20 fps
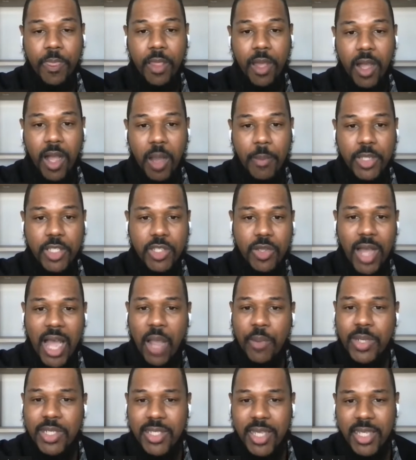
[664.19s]
And so I
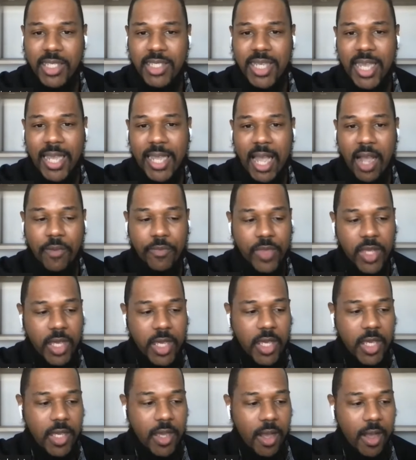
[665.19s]
would say check out
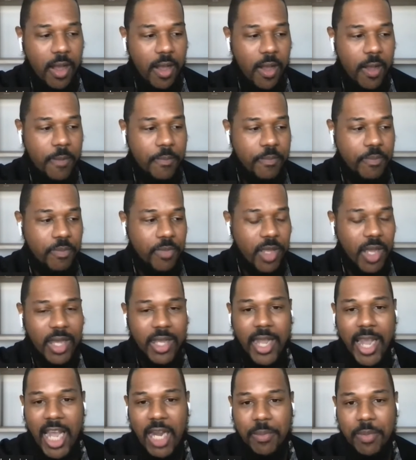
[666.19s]
the
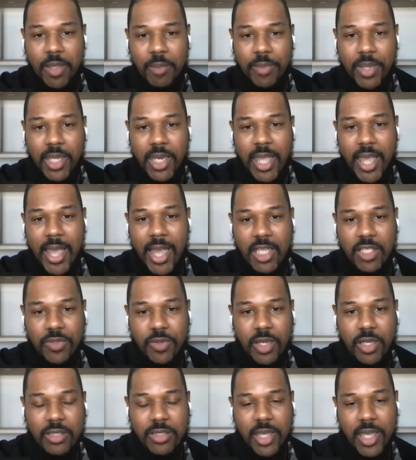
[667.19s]
Academy of
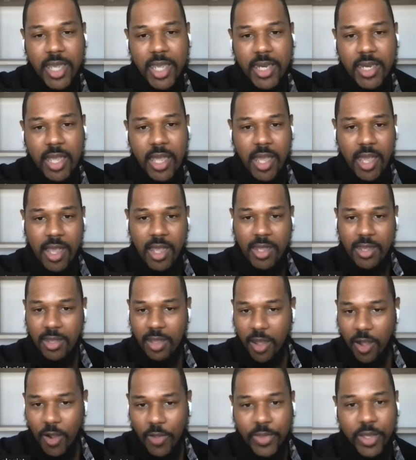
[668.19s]
Pediatrics, and
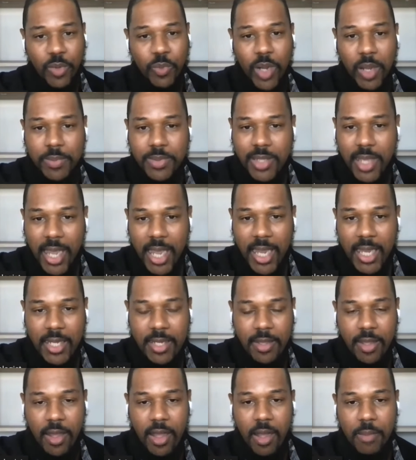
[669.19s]
on their website,
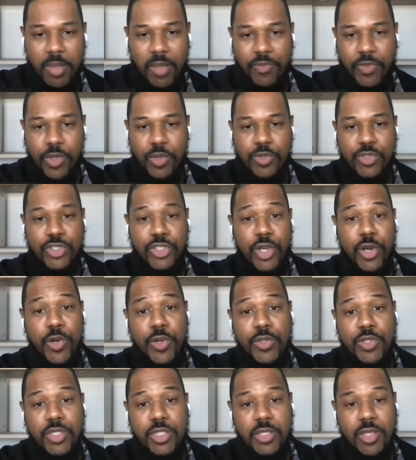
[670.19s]
if you
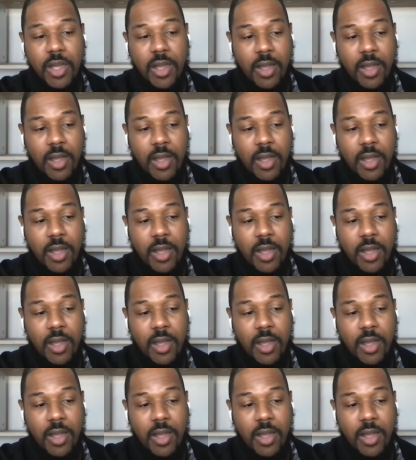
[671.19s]
search